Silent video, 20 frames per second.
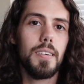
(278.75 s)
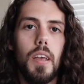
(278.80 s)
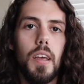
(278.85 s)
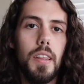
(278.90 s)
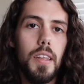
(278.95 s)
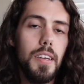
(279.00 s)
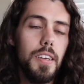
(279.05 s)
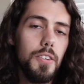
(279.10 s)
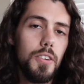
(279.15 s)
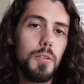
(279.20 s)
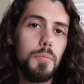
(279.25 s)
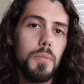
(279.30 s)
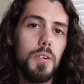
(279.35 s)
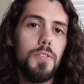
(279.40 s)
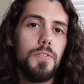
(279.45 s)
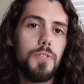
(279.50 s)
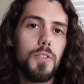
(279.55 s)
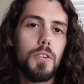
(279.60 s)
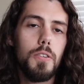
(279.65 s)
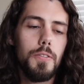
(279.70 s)
And then you can
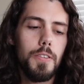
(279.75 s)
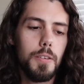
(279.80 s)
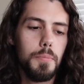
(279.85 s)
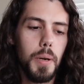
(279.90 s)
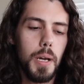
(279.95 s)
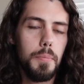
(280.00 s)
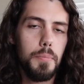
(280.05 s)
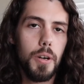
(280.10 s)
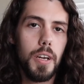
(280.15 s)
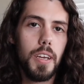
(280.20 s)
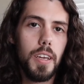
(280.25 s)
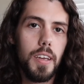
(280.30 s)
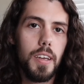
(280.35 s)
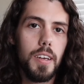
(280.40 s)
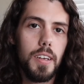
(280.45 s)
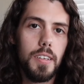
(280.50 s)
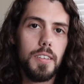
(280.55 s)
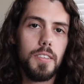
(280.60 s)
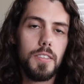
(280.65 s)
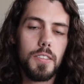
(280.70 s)
move forward by breaking
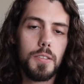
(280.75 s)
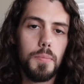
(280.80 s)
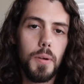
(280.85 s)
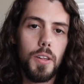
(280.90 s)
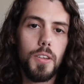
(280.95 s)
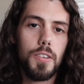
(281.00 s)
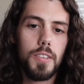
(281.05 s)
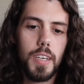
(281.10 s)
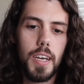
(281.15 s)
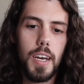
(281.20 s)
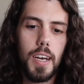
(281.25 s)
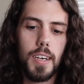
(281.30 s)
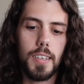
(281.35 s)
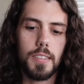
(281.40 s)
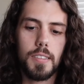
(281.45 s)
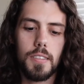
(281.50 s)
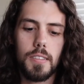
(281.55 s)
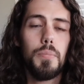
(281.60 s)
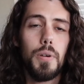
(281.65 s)
it into smaller tasks.